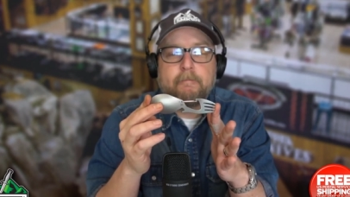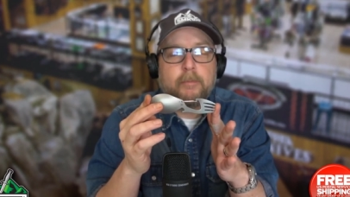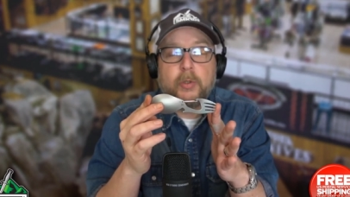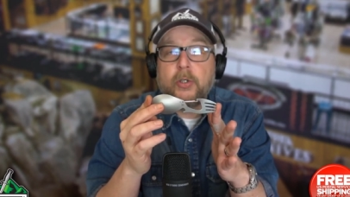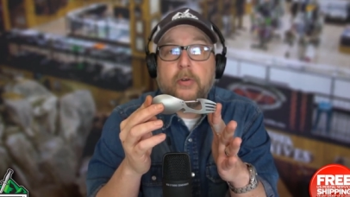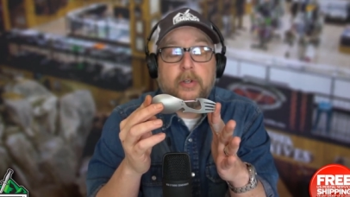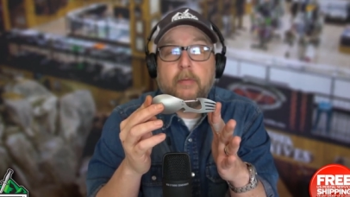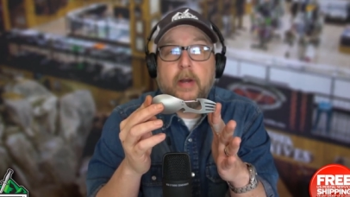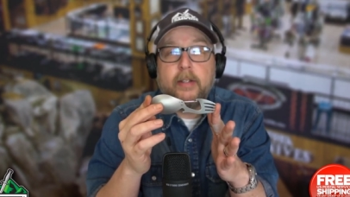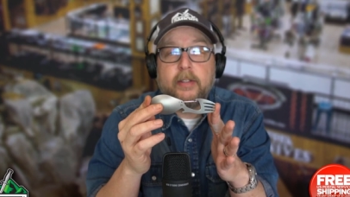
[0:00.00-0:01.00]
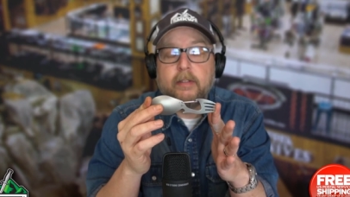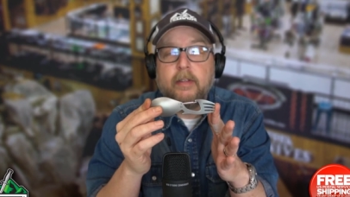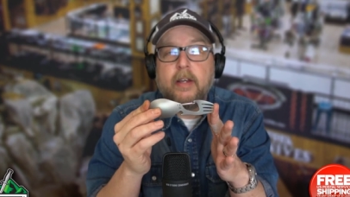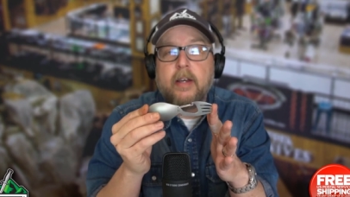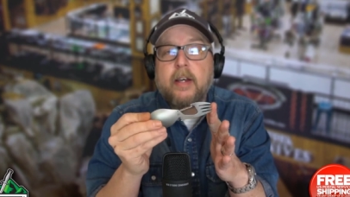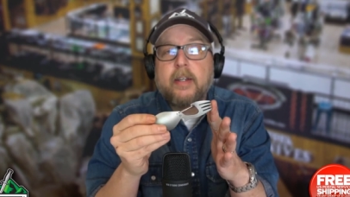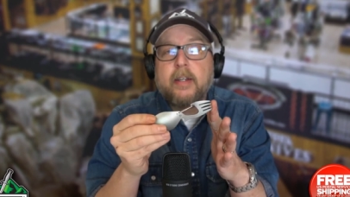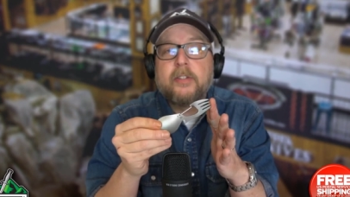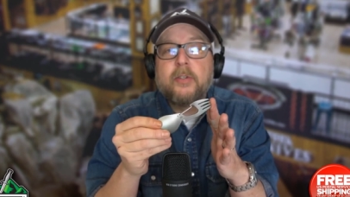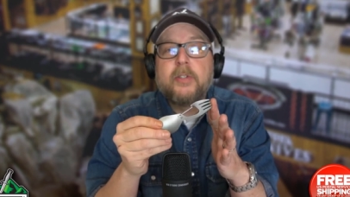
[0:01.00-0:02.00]
Kershaw Ration. Guys,
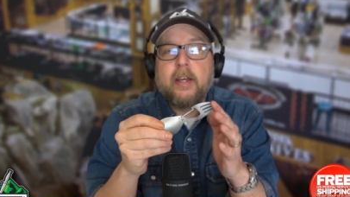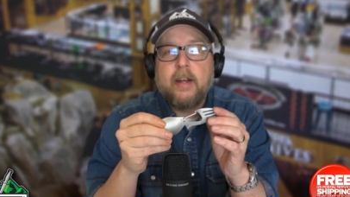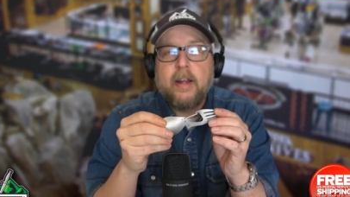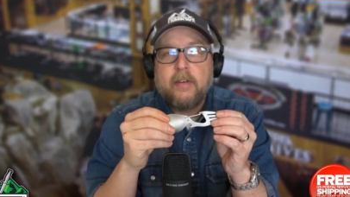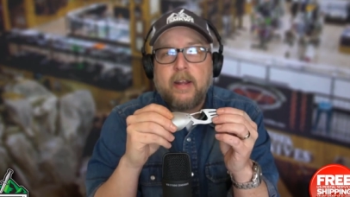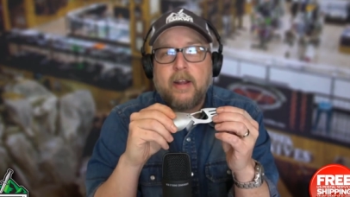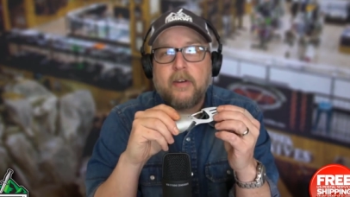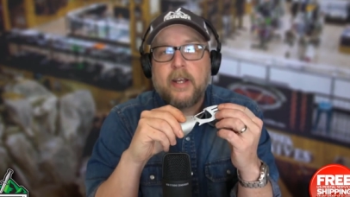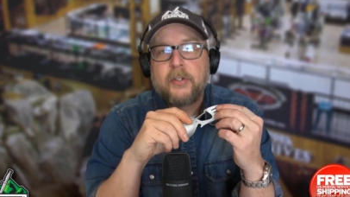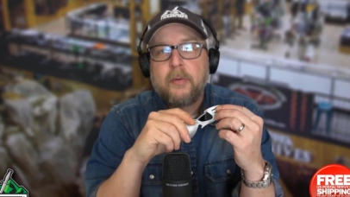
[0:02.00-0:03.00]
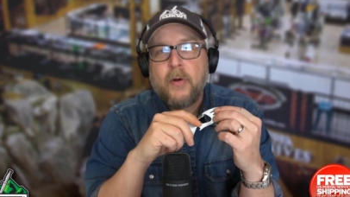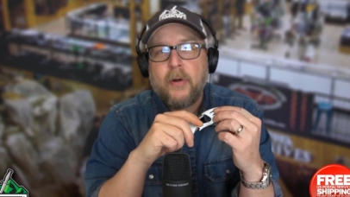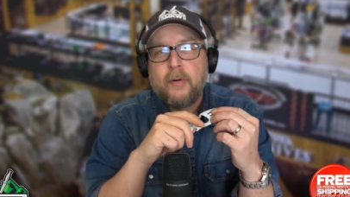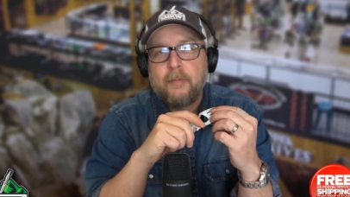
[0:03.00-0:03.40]
go check it out, and I'll catch you tomorrow.